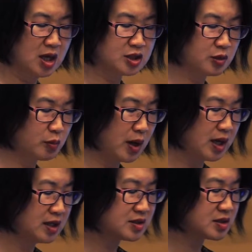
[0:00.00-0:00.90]
to
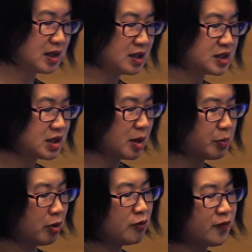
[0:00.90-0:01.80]
raise its
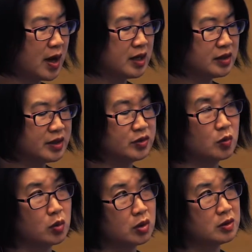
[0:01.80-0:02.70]
profile in the
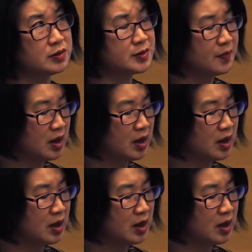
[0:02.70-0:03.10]
world.